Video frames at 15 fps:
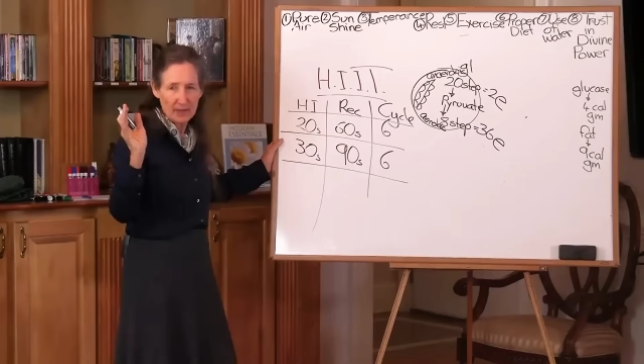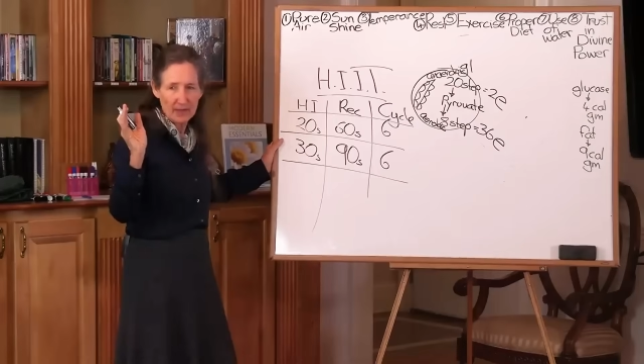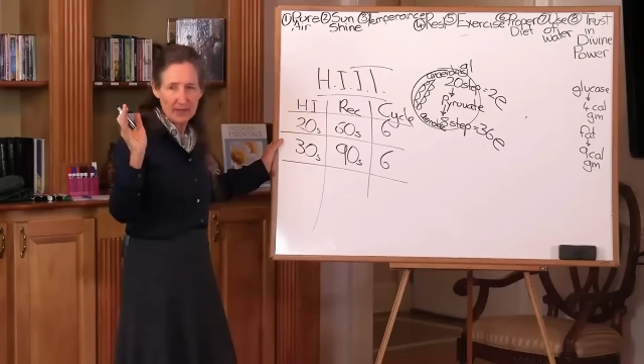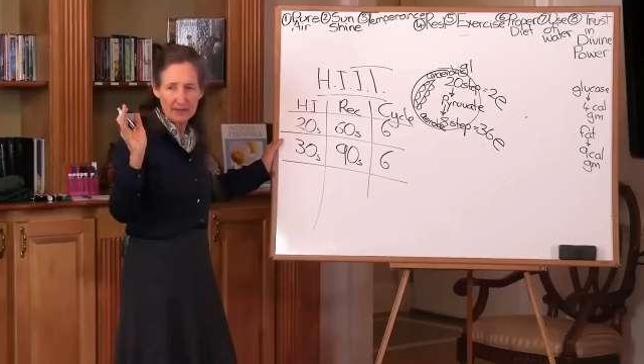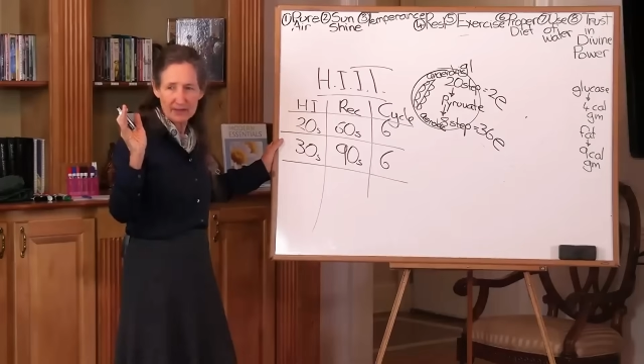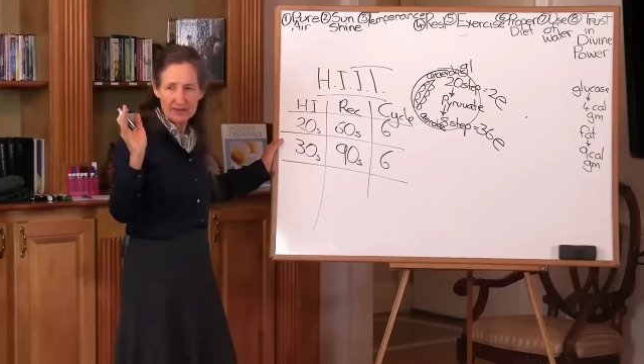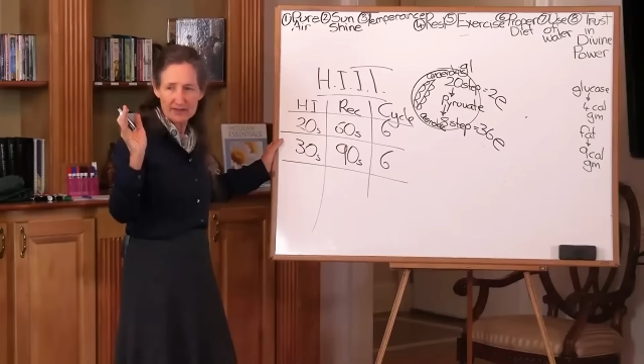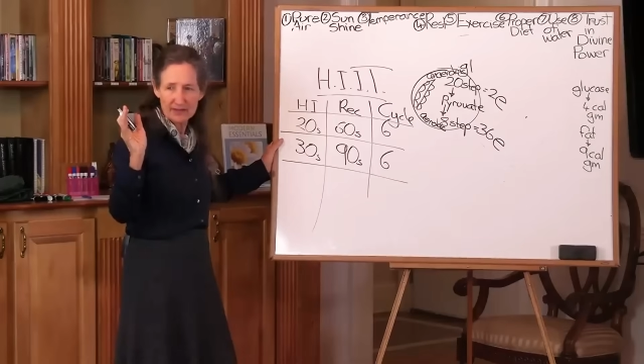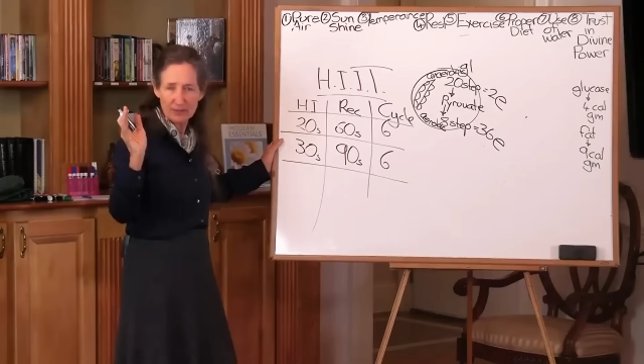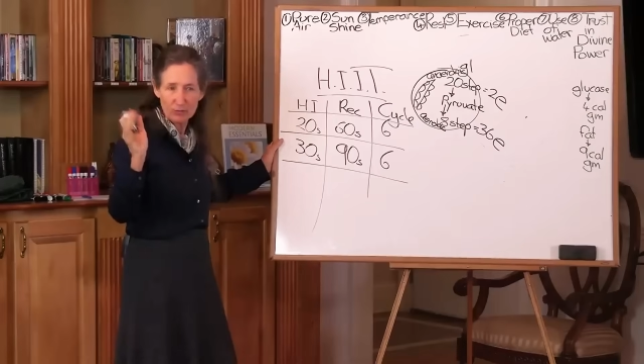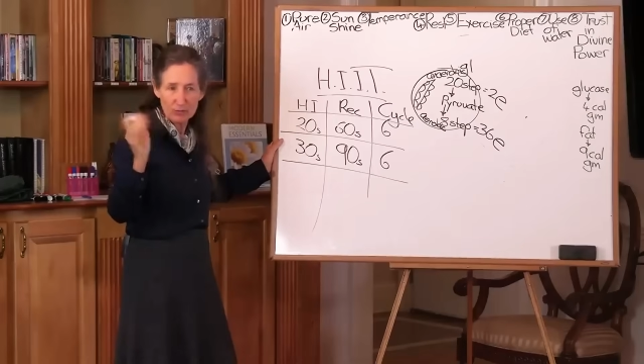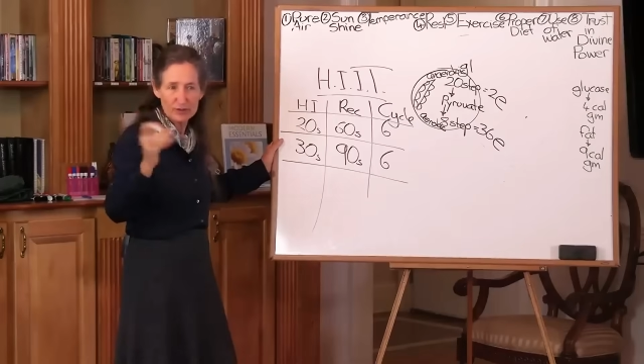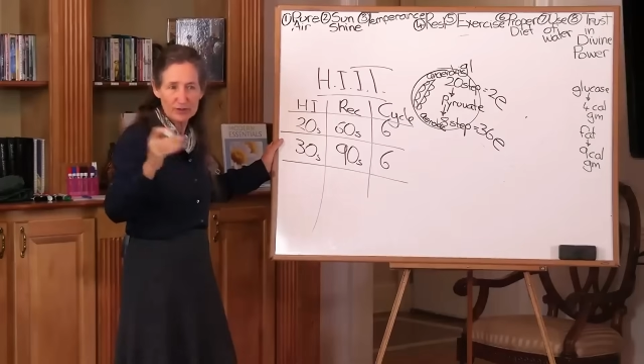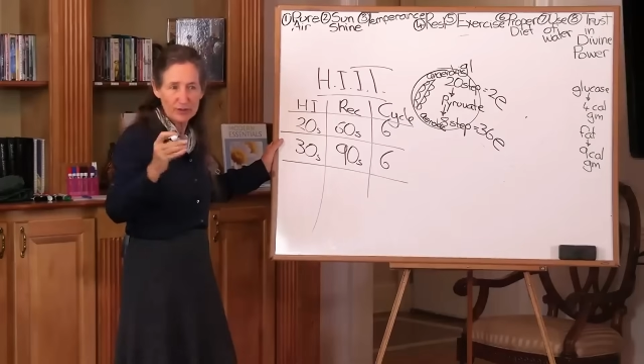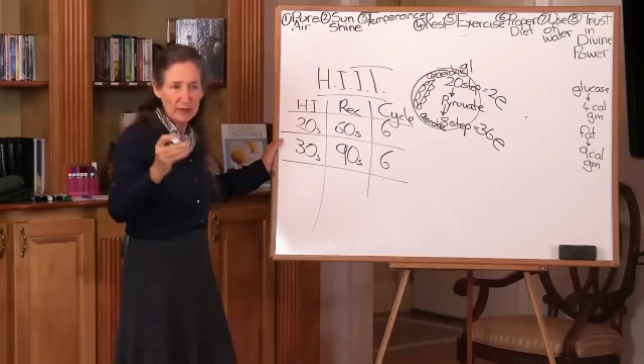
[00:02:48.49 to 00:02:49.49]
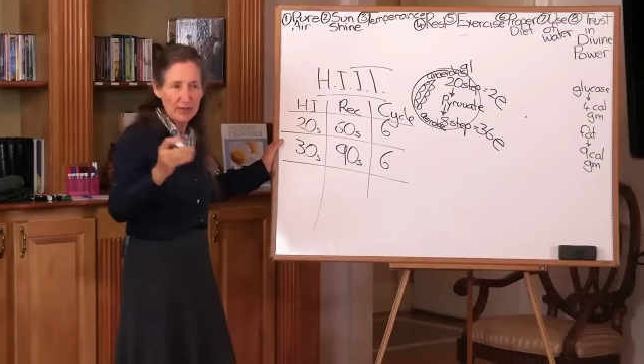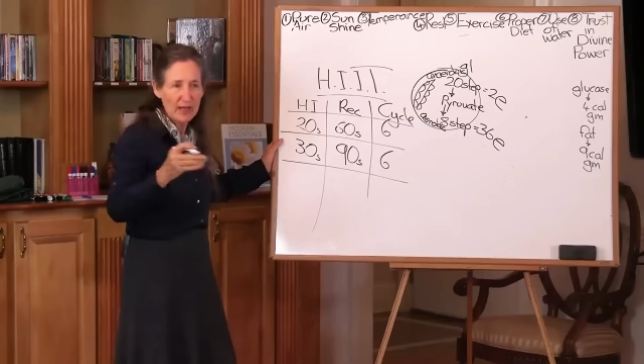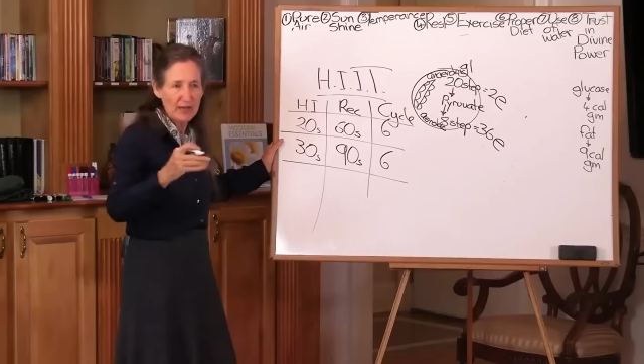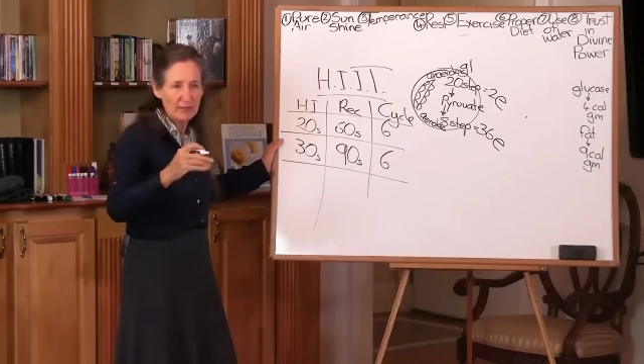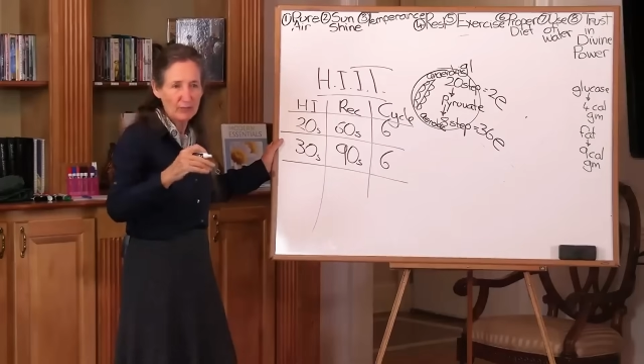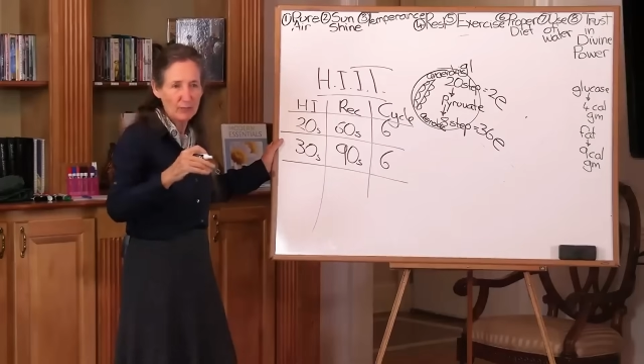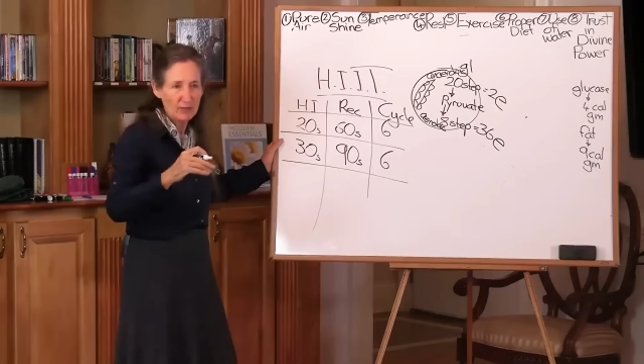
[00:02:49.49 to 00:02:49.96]
And I said, Well, do you
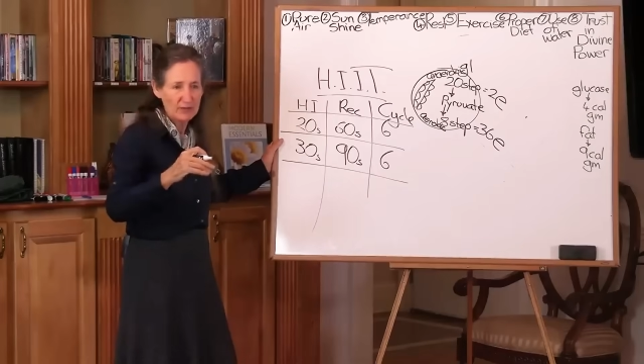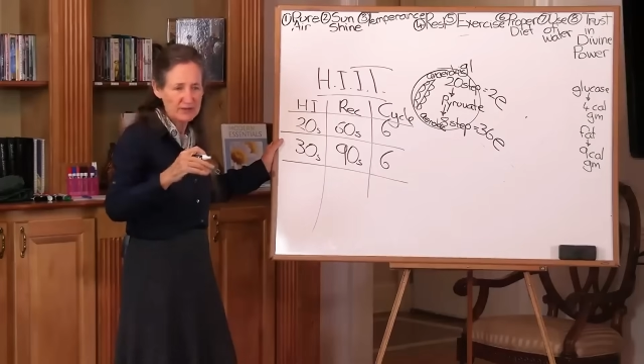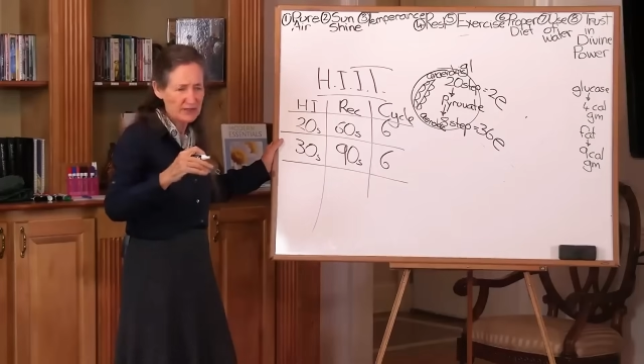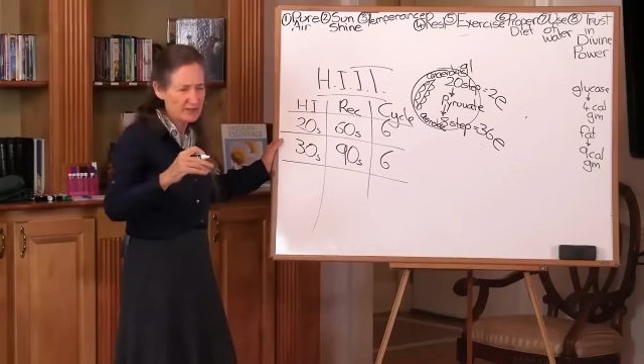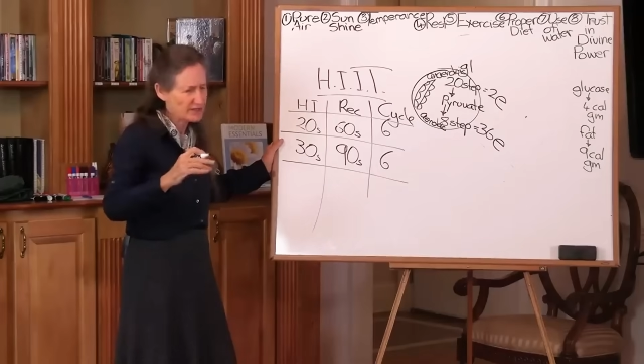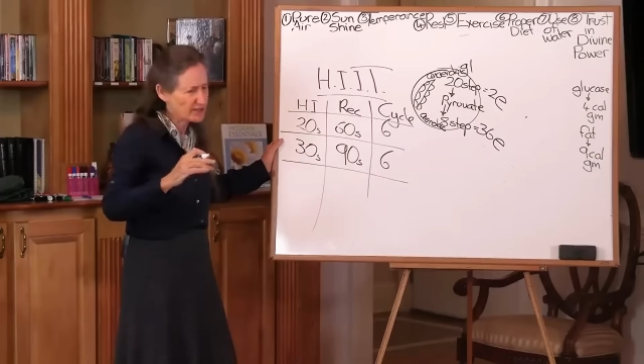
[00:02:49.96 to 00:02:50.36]
have water?